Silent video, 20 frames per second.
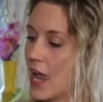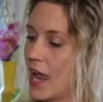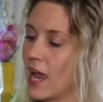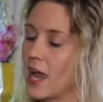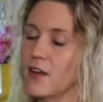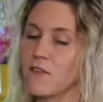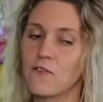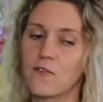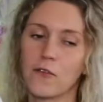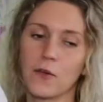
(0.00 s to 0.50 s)

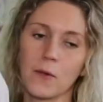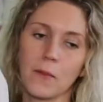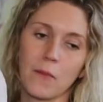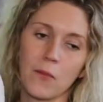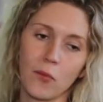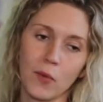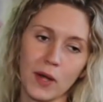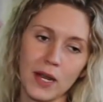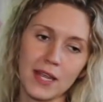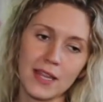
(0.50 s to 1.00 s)
and for
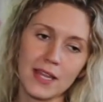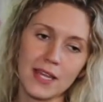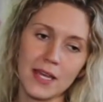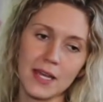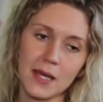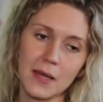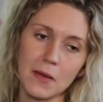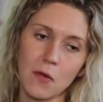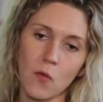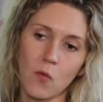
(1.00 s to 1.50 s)

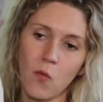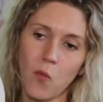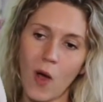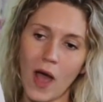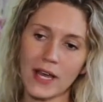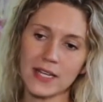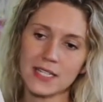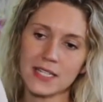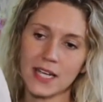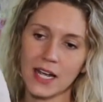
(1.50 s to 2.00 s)
really
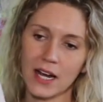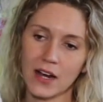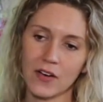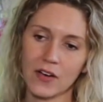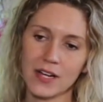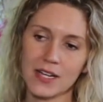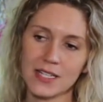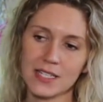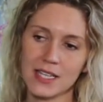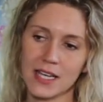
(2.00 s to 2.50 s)
wet
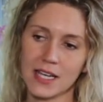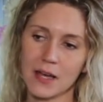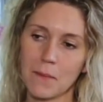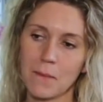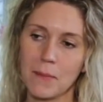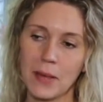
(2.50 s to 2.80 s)
areas like a